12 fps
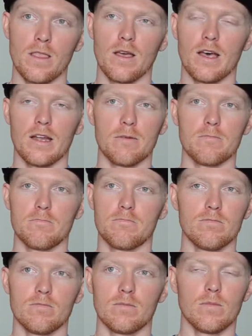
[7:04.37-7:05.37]
I had a
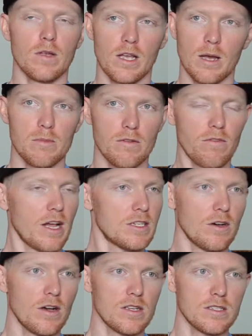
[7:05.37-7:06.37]
couple of flat
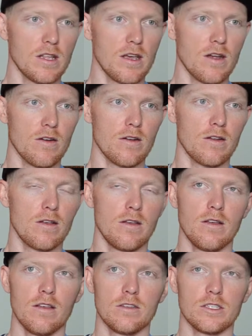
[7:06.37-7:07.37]
tires there, and
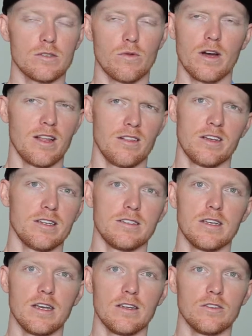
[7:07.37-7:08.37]
just riding like a
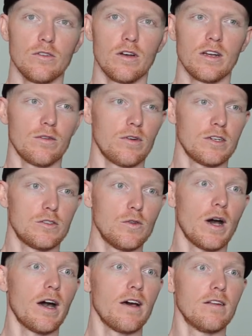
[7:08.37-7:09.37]
dick and trying to ride too
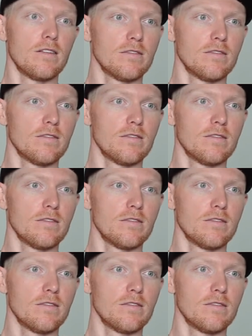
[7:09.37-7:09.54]
hard,